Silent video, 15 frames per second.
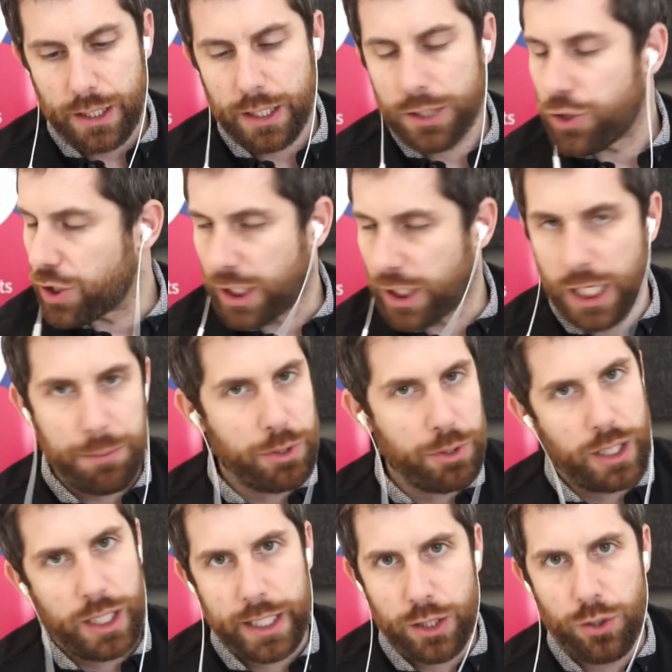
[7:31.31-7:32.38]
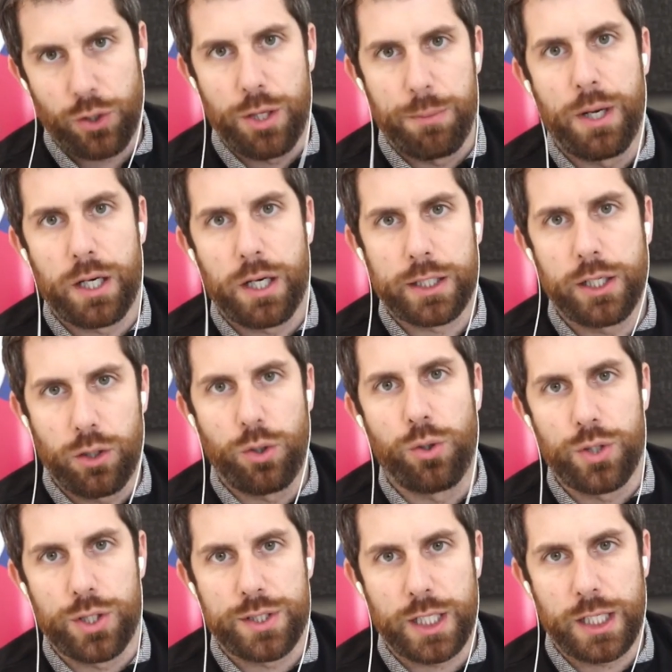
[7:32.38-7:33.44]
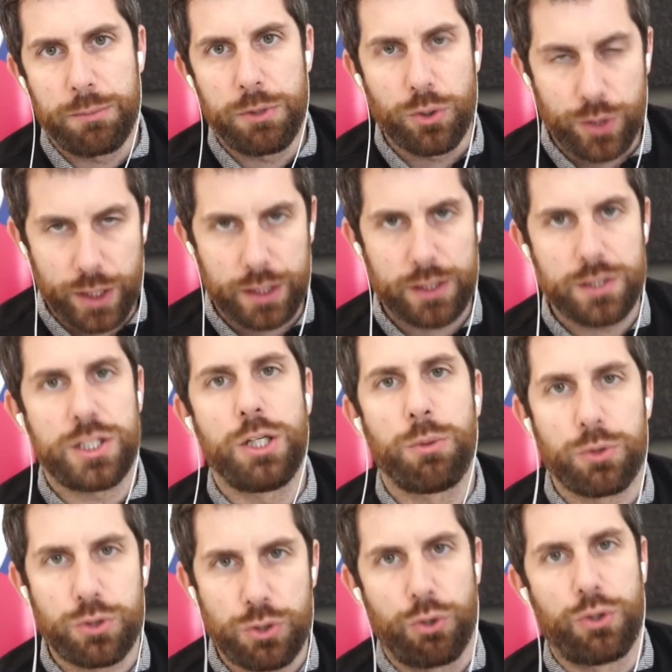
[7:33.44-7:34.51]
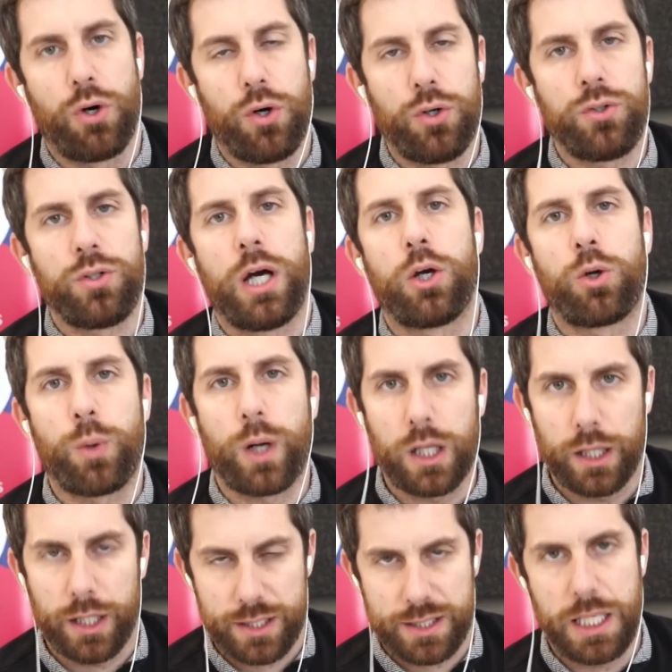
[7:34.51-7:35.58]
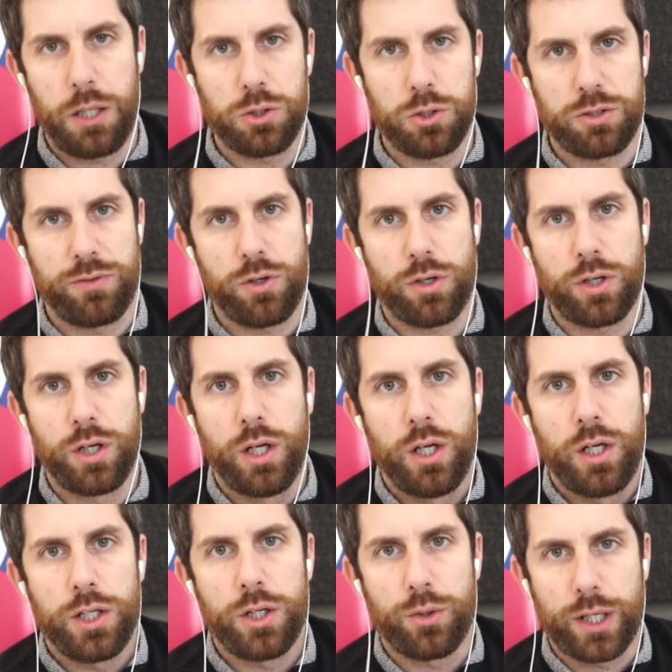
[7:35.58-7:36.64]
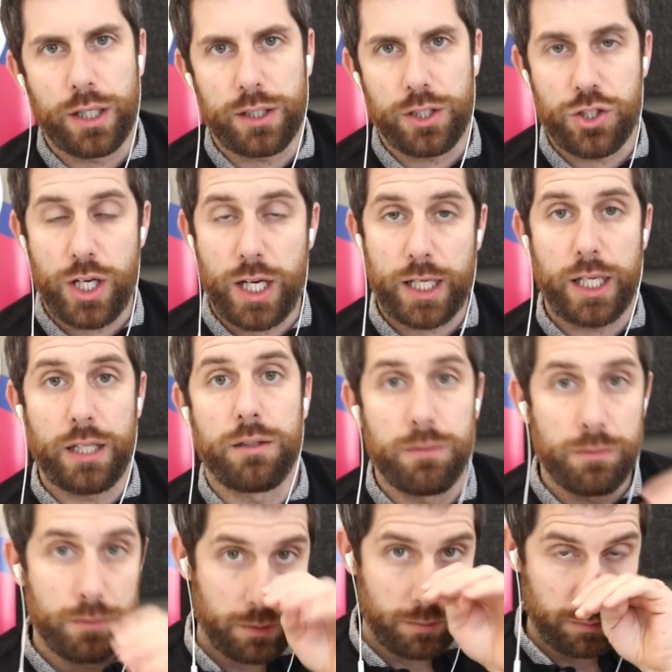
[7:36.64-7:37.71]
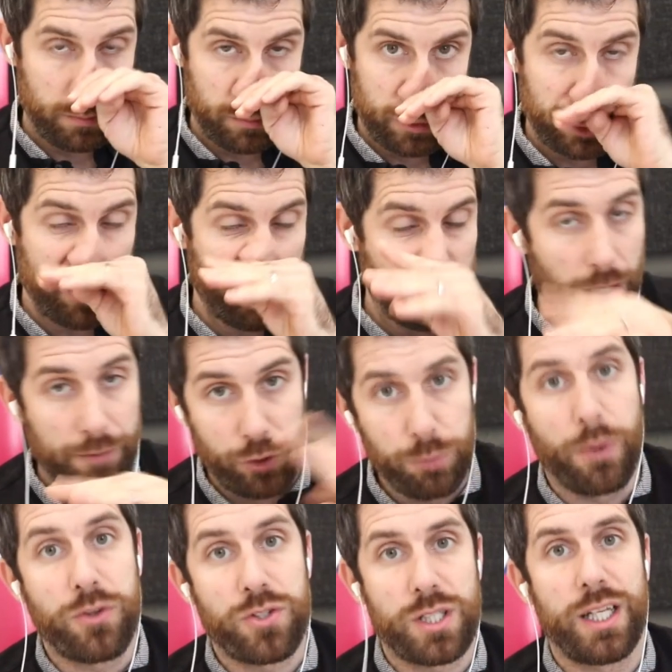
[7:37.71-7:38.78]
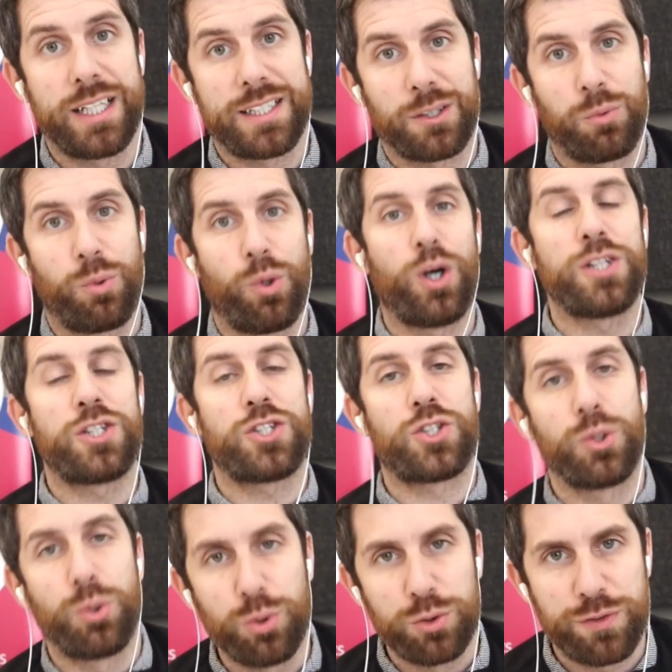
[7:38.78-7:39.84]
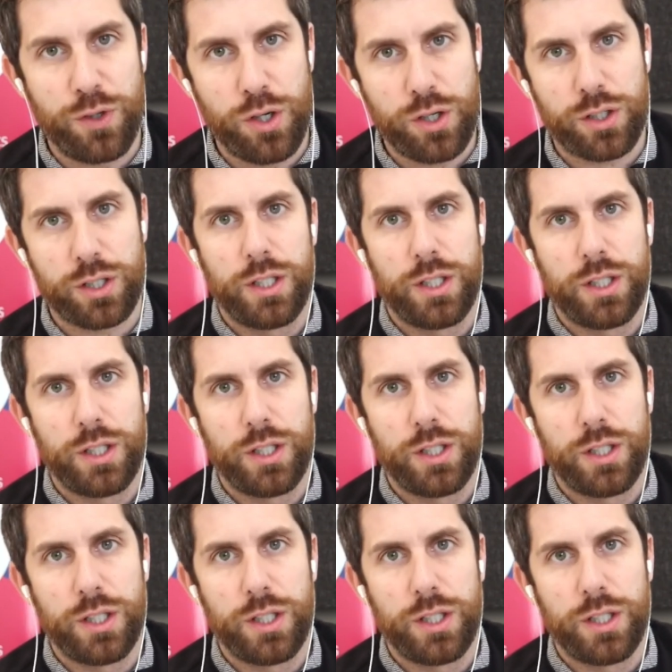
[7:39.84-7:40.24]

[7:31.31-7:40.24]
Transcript: Just keep your eye on the market all the time. You'll get to see what's going on, how quickly it sells for. You'll get to check in a few months later what it's sold for.